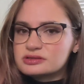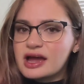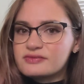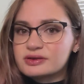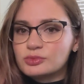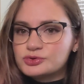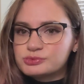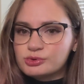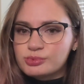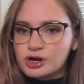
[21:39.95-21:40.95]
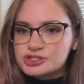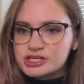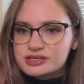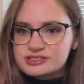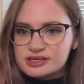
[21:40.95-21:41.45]
having multiple
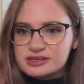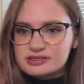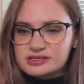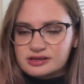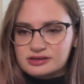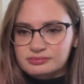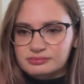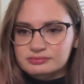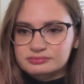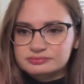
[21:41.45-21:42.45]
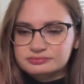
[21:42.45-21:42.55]
projects, and